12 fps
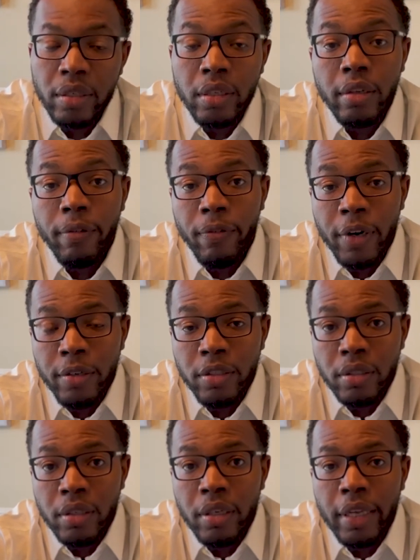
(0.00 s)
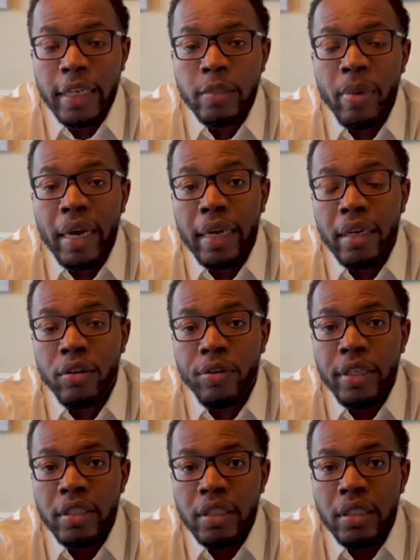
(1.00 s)
The first is by
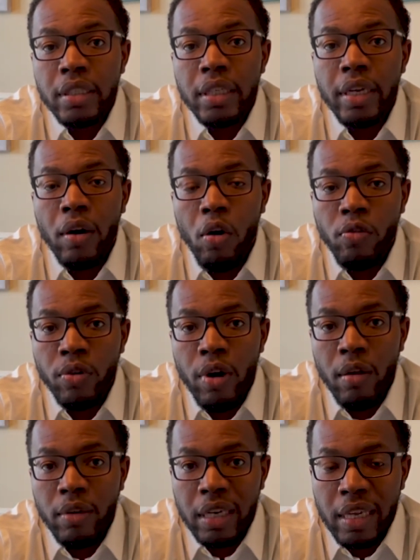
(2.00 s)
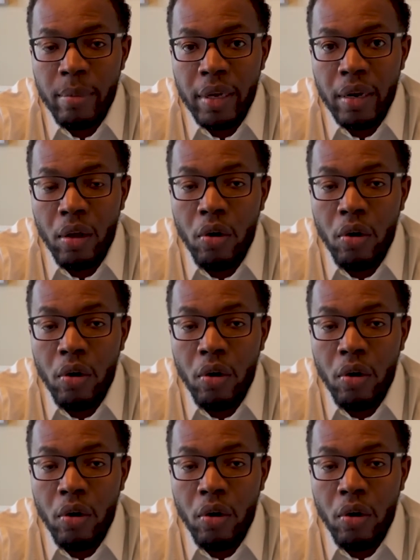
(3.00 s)
increasing the overall limit